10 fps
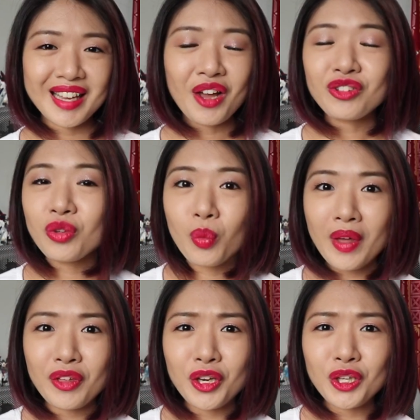So
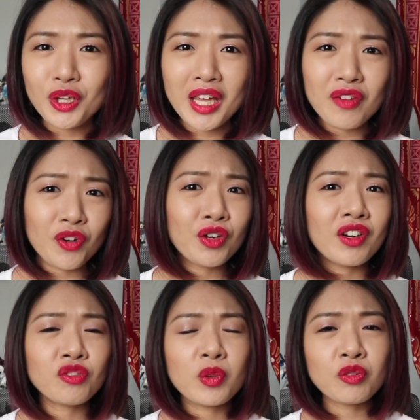whether you're looking for
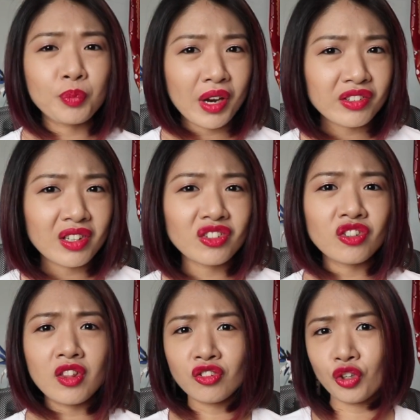Christmas presents
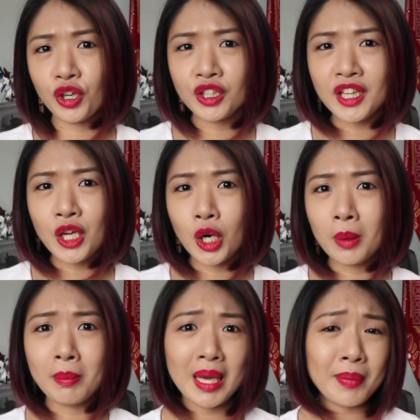this early or
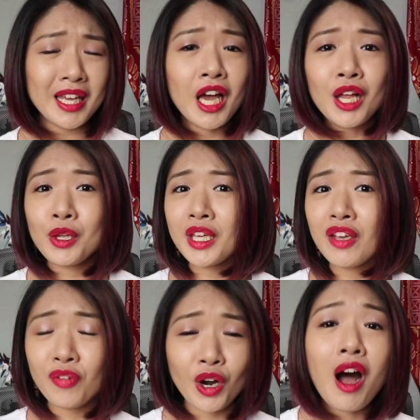maybe looking
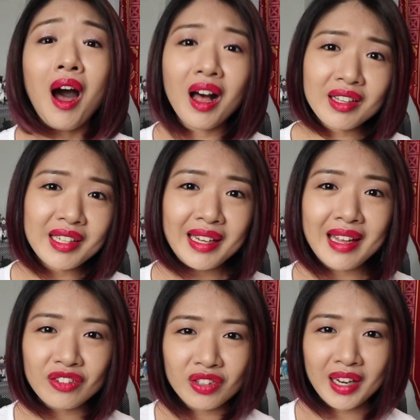for a holiday
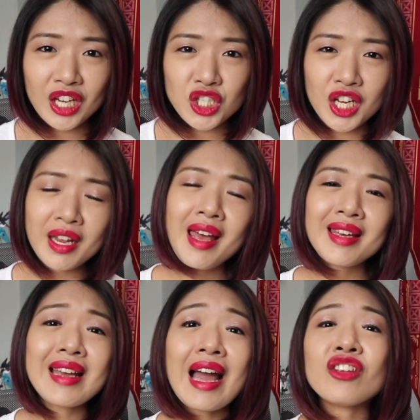destination,
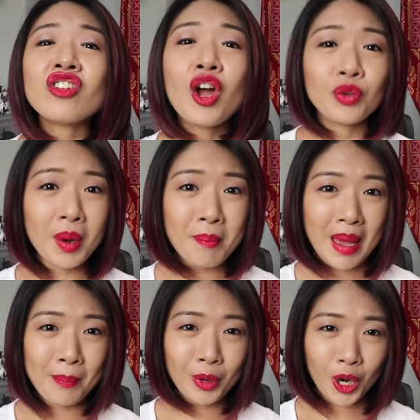guys,
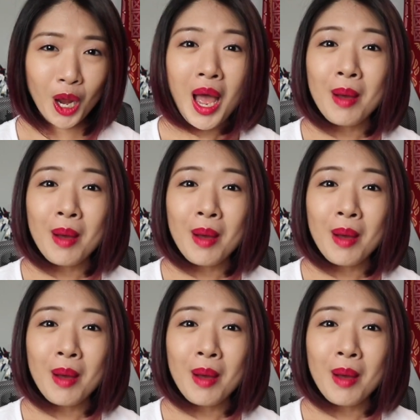remember,